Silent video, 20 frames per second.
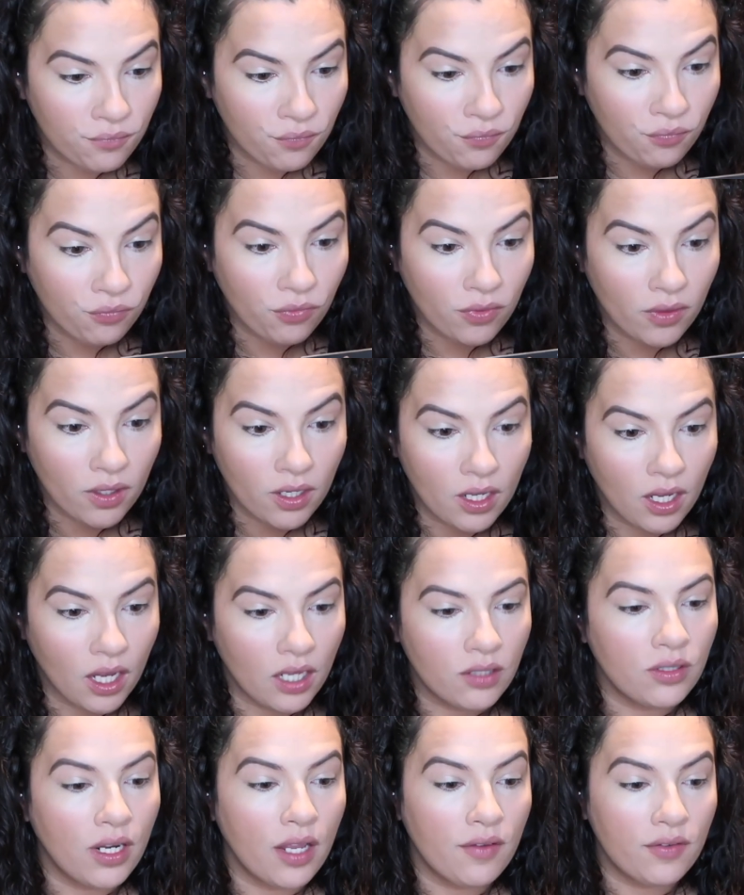Mm,
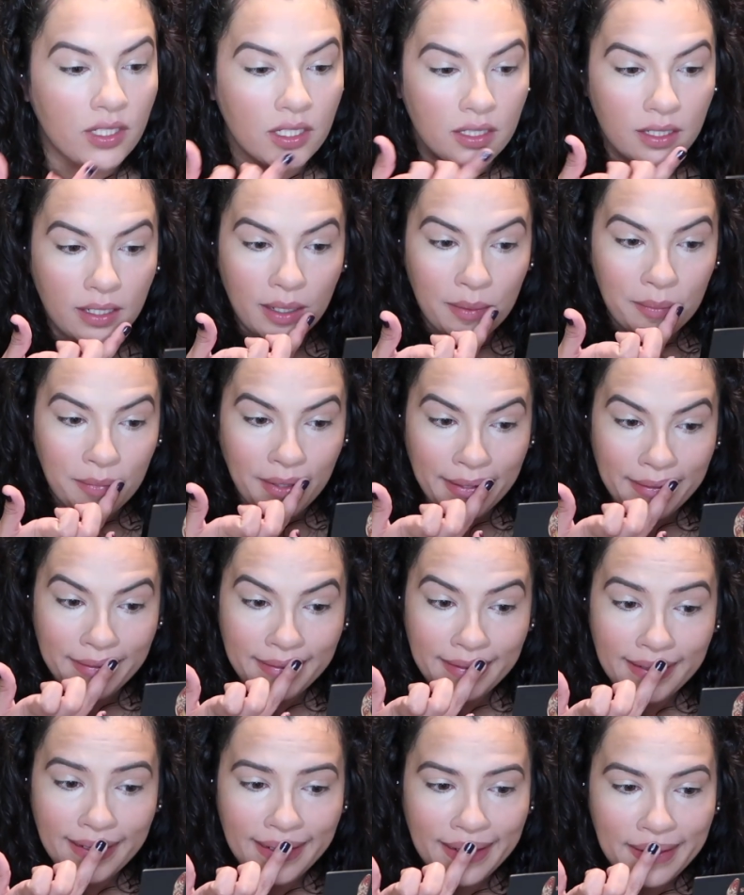I don't have anything on my
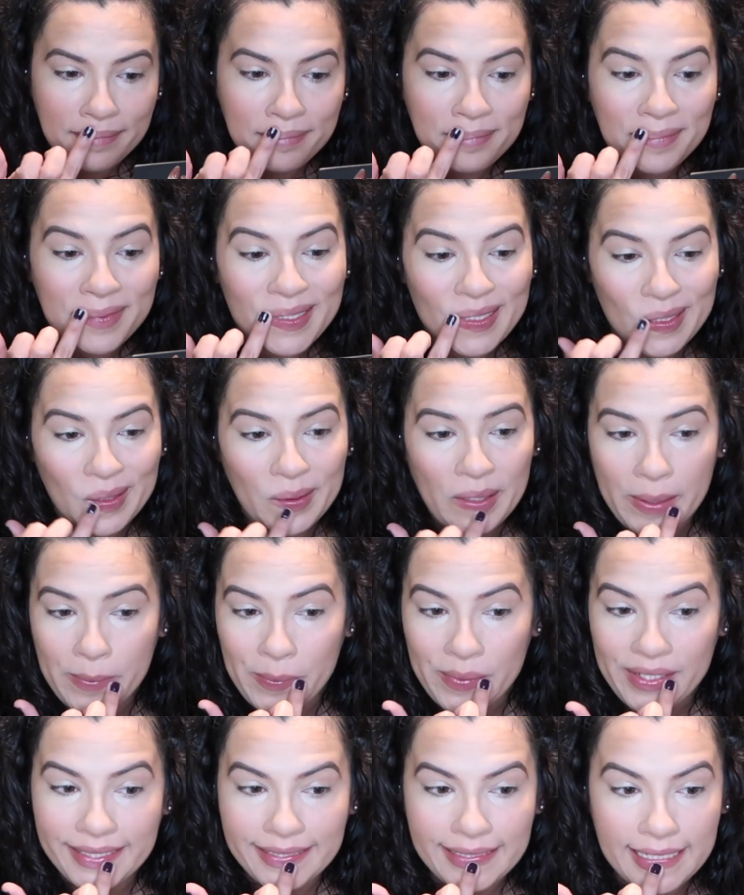lips
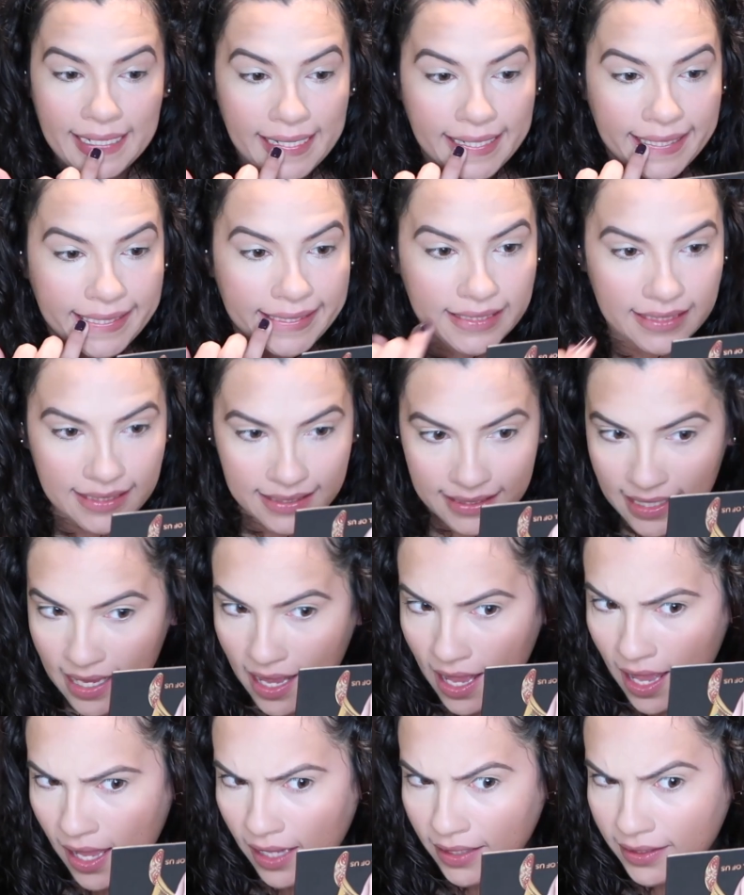besides
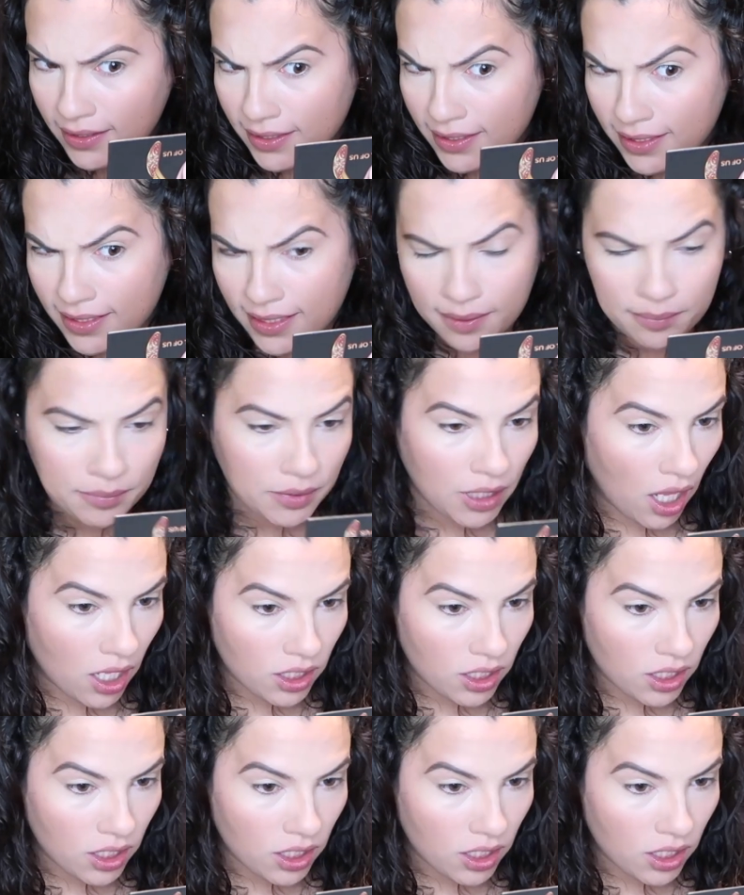some